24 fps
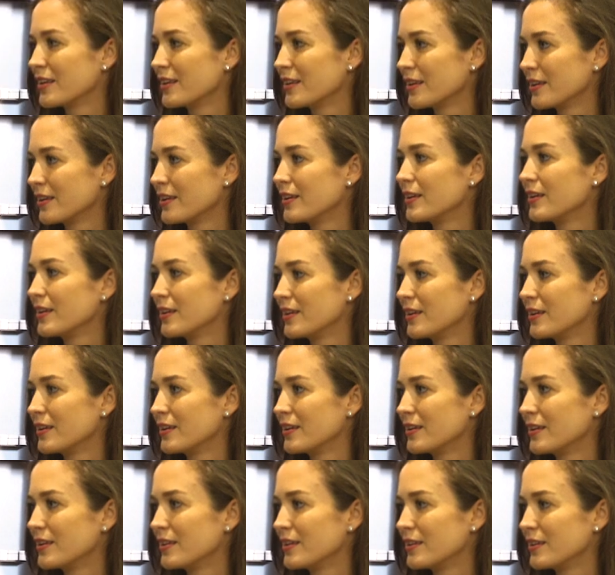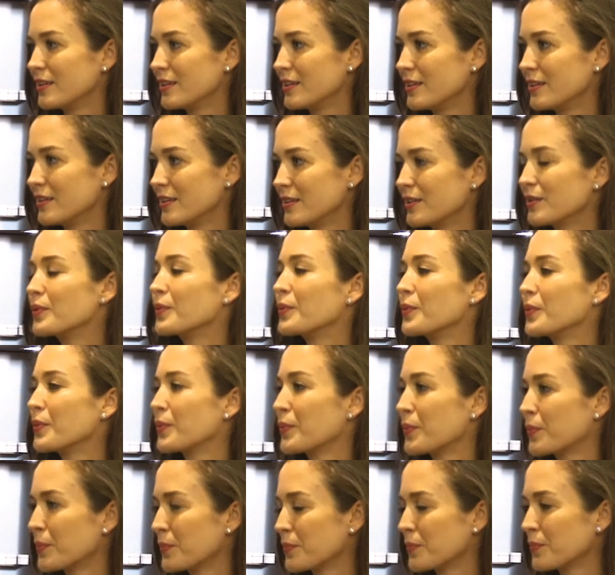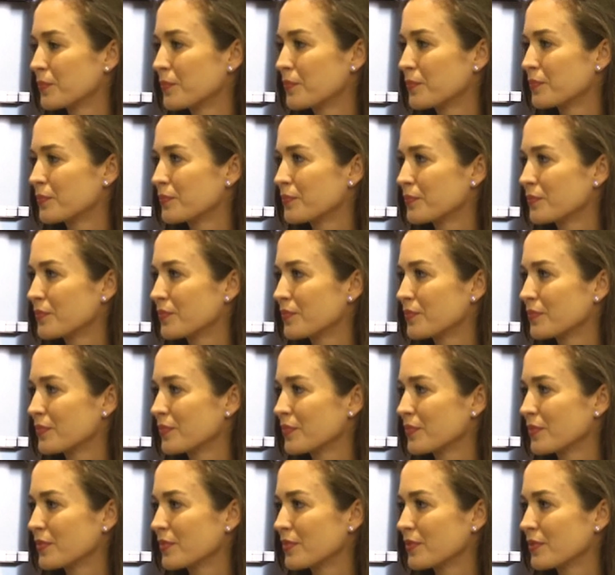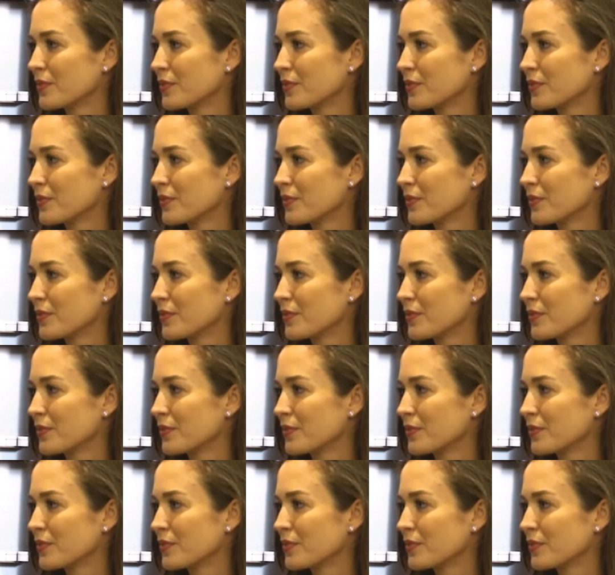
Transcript: The person shown says nothing.